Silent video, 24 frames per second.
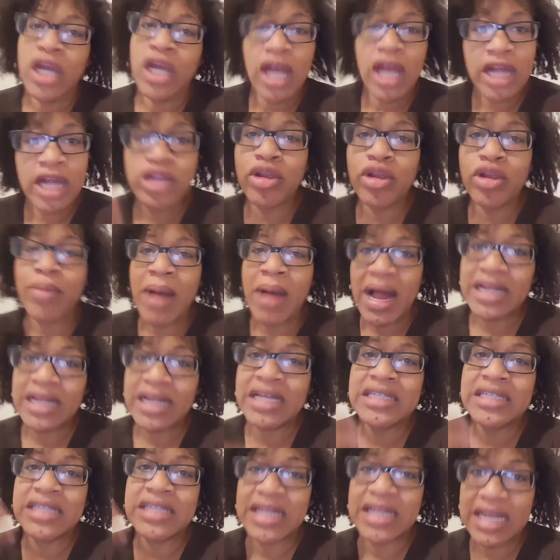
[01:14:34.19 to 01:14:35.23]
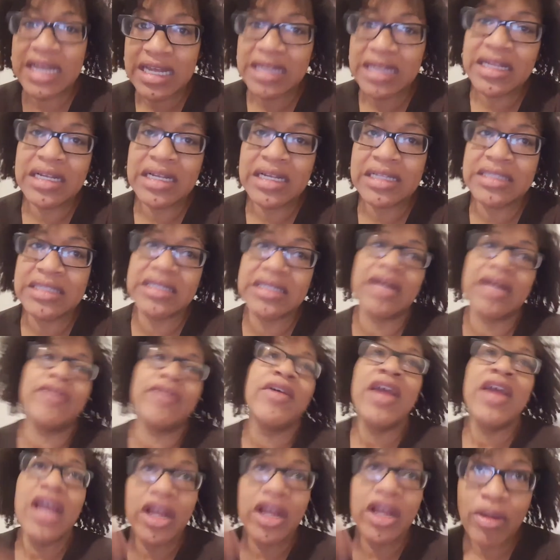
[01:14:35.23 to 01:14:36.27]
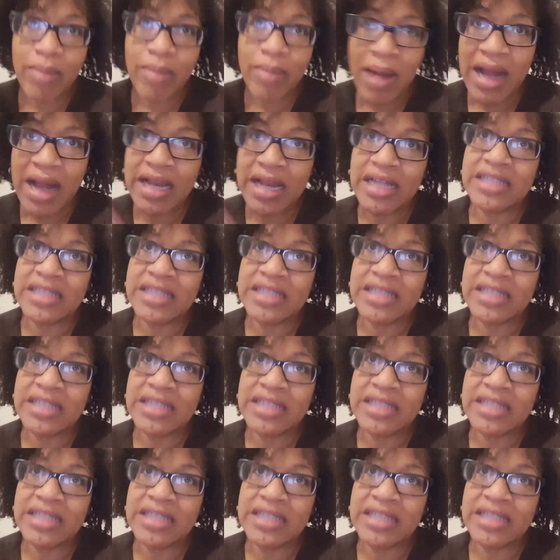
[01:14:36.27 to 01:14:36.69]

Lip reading: and your body is healing itself and your body